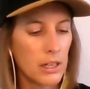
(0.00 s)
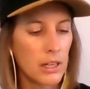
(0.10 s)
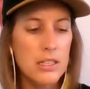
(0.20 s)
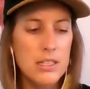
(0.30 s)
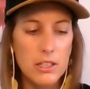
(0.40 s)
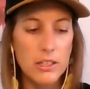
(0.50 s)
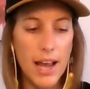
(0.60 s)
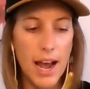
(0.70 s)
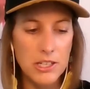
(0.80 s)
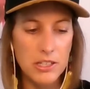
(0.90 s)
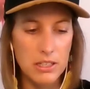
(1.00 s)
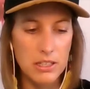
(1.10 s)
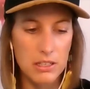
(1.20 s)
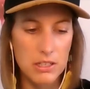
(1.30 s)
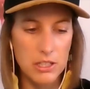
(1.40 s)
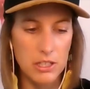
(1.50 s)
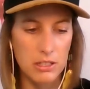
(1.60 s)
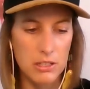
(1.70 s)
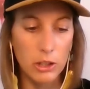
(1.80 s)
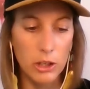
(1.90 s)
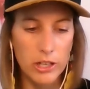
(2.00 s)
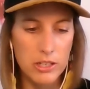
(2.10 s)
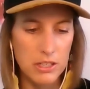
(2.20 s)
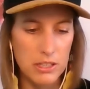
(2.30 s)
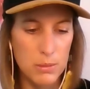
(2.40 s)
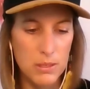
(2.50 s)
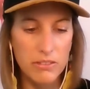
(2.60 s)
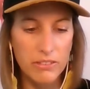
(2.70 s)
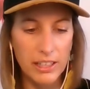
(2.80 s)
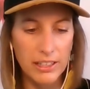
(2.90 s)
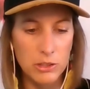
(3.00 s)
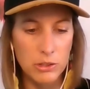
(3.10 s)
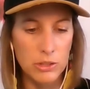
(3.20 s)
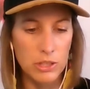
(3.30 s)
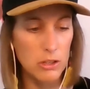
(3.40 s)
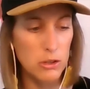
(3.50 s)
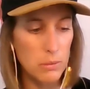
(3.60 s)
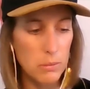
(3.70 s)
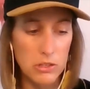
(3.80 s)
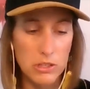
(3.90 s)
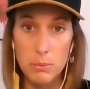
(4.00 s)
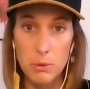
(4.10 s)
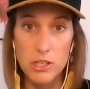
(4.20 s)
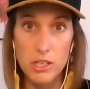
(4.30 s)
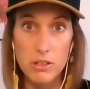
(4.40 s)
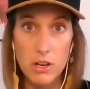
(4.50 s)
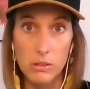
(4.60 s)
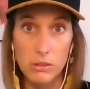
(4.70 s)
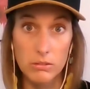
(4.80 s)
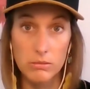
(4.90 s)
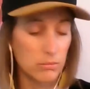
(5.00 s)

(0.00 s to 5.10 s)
Consider the actions and decisions learners can specifically do to contribute to the project's goal.